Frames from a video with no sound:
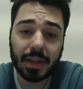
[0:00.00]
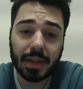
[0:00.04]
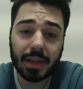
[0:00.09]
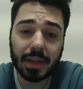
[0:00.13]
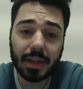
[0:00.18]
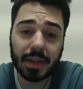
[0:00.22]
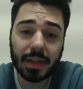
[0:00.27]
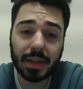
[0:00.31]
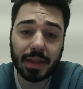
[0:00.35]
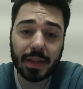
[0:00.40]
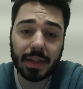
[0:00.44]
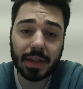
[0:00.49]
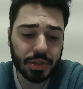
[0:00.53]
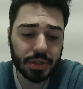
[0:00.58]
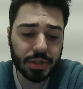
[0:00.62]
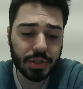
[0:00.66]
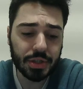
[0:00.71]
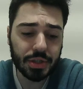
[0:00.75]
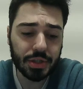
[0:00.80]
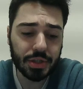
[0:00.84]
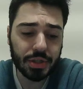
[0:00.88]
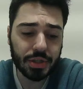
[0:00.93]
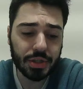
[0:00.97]
the
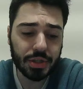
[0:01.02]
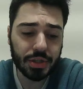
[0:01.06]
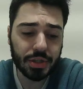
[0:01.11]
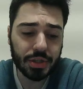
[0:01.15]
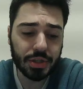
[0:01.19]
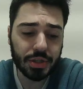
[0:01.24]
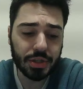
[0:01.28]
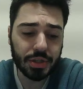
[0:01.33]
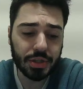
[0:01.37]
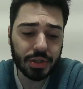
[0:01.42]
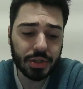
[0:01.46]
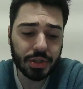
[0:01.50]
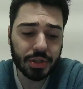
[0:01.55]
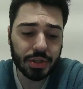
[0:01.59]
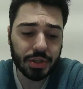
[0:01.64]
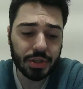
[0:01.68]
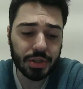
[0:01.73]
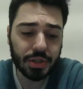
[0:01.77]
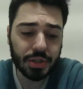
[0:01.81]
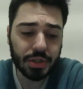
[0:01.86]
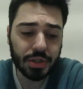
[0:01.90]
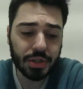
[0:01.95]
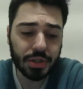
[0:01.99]
Jets they've banked
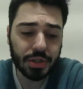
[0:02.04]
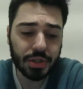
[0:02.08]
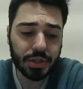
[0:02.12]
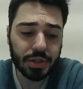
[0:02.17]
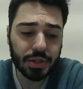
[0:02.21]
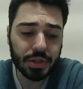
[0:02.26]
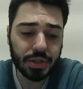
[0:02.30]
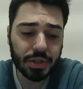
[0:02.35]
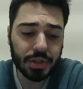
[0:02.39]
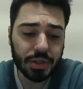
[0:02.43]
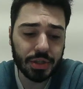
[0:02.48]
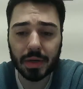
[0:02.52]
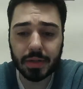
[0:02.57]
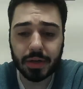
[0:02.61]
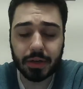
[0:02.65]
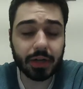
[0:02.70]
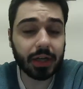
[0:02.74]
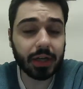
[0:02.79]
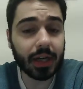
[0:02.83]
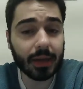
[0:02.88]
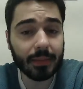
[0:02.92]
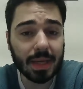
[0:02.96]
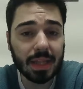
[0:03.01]
enough points where they're
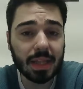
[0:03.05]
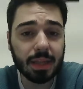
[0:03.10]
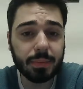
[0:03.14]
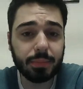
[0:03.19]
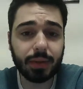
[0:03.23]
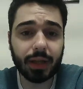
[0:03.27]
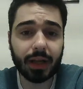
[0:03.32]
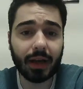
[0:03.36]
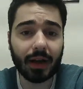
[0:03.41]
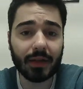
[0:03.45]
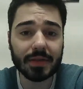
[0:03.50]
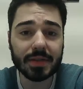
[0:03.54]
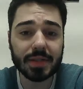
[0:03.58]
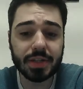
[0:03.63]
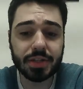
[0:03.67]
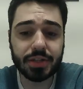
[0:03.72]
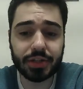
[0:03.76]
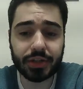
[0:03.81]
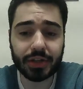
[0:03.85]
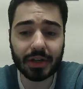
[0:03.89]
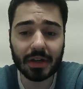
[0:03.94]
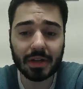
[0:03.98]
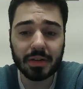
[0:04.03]
going to be in the playoffs
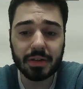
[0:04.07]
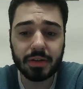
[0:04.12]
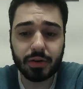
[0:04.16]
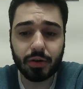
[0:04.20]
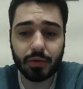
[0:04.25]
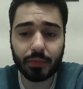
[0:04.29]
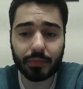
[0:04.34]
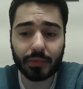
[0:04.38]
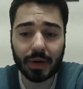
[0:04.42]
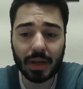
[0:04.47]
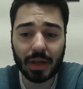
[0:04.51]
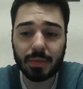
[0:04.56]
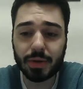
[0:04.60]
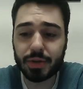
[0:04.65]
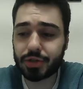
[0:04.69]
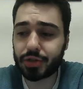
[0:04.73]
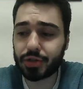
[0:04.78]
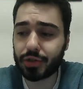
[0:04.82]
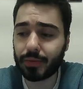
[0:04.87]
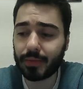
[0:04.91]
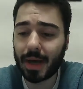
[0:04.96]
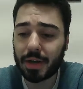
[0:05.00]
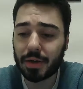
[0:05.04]
this year. Pretty much
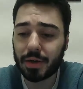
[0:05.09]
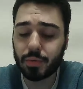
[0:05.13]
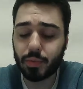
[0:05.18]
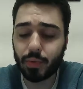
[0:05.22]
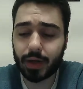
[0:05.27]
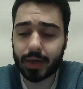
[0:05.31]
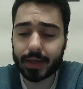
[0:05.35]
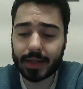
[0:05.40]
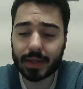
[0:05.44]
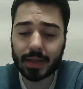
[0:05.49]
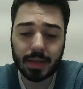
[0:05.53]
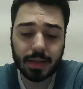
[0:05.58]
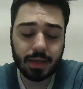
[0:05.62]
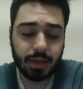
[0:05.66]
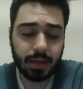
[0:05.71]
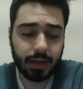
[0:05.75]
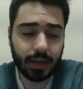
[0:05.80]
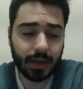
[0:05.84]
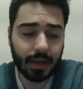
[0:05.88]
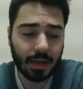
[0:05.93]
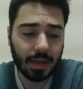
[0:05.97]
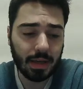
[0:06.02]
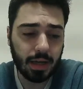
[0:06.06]
no matter what.
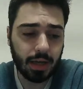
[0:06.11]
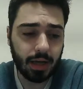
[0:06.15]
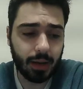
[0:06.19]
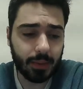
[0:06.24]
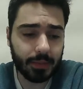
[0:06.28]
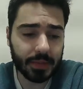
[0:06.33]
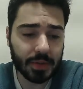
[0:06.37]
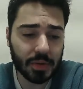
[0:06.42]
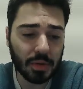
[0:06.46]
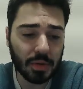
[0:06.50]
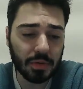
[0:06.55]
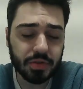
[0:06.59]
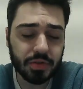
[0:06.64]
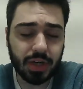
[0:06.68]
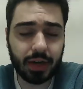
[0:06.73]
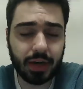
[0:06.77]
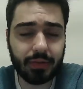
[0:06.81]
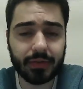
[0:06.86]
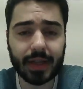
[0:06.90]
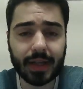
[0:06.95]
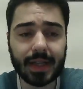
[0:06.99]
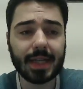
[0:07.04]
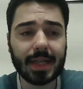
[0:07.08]
So if
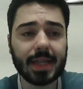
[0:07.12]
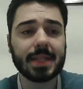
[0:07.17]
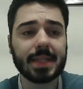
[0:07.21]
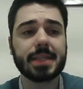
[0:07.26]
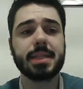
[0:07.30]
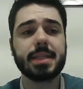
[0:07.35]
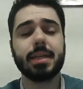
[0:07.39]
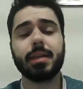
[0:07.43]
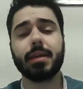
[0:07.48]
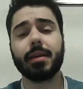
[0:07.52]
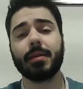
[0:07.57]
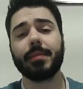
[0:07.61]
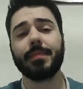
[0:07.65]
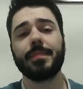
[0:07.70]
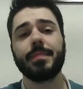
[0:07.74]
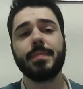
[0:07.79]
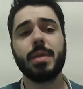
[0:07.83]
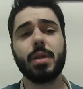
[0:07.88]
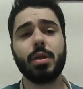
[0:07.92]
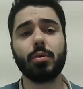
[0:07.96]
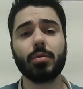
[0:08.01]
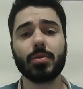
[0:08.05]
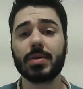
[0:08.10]
Scheifele needs to
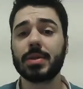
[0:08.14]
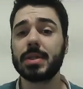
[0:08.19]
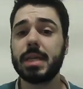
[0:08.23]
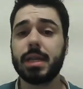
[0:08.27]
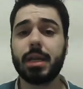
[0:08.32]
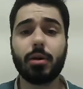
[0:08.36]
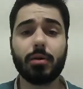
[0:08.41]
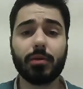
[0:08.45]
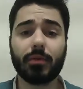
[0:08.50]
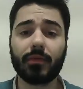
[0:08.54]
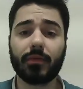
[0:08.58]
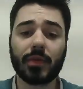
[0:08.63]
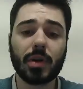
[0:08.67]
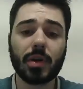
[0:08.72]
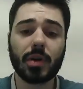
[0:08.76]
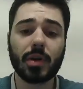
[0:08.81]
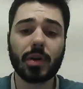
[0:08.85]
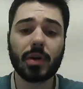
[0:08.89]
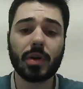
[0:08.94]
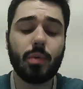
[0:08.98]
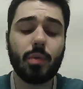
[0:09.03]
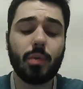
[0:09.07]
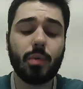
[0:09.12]
sit out for a
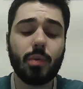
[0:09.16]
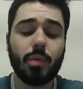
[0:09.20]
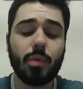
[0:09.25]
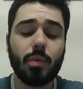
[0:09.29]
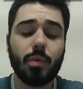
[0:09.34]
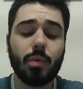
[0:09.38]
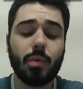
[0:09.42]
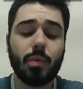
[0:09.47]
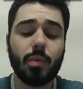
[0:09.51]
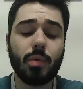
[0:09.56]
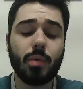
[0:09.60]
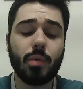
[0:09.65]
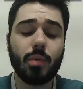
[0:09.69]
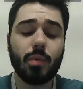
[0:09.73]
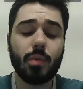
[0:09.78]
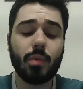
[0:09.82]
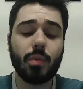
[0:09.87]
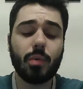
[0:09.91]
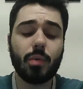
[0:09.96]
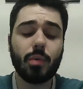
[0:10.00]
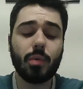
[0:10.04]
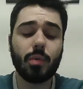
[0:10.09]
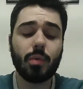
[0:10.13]
while and rest up,
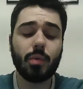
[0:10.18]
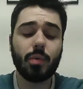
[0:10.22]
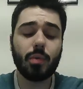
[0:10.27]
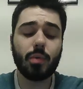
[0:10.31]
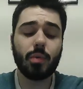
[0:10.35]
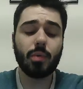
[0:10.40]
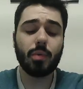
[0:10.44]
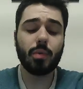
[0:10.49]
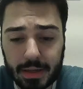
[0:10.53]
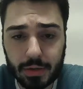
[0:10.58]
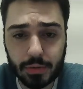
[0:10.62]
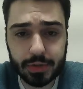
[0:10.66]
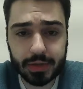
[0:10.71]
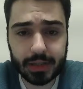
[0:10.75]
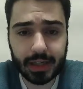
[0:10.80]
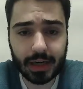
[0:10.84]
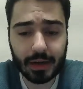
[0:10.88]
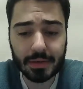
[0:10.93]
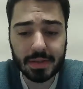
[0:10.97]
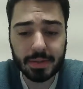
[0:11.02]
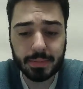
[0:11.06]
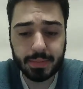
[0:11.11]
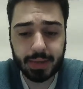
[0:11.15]
and sit
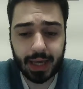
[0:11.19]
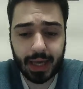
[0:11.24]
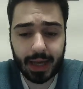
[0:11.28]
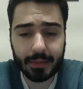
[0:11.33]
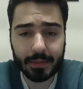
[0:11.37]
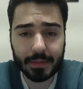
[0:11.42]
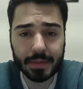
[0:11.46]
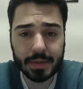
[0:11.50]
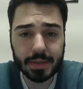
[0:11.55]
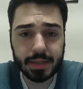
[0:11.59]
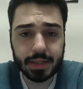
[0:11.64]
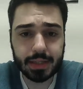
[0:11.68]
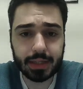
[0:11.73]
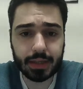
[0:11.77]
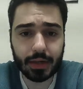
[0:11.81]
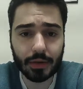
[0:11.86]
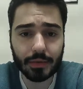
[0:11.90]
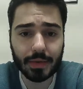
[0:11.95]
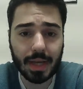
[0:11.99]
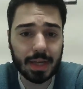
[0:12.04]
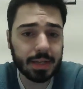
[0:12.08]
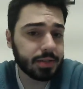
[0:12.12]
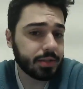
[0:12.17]
out some games,
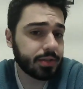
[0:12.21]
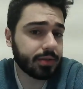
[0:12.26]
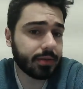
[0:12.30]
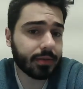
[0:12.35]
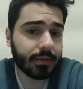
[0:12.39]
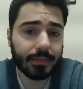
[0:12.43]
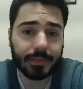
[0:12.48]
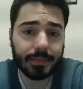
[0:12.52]
that's